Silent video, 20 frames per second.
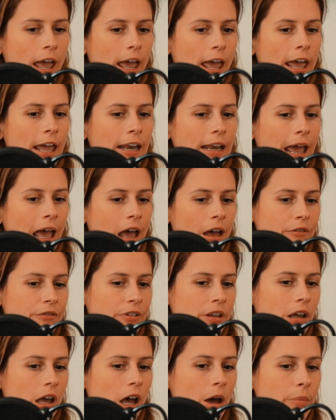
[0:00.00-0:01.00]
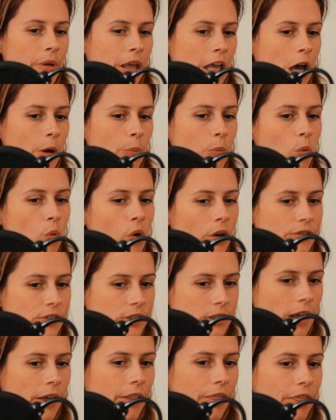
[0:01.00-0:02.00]
and having coming up with
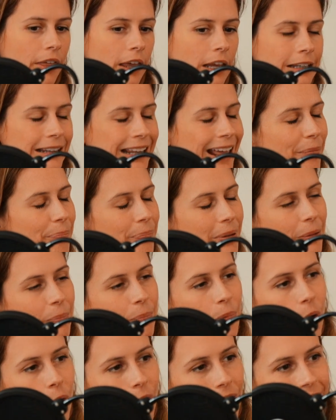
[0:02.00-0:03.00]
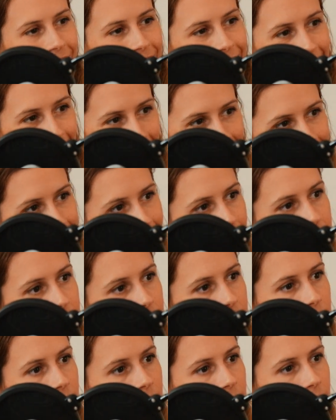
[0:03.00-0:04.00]
something that people get
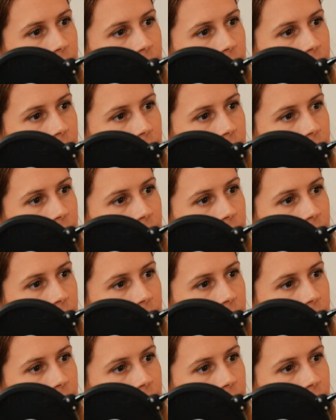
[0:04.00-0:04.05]
it.